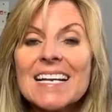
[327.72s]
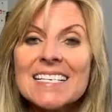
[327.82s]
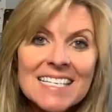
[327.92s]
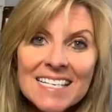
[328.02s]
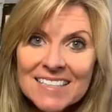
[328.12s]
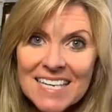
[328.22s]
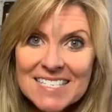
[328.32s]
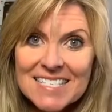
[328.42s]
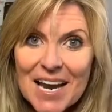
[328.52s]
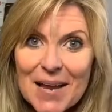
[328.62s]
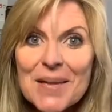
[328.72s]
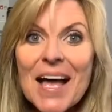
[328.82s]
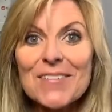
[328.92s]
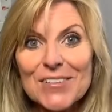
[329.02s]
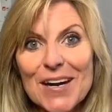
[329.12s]
until next time,
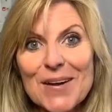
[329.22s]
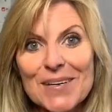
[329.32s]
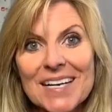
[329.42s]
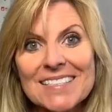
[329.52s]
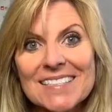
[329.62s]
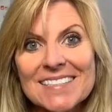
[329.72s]
have a great one.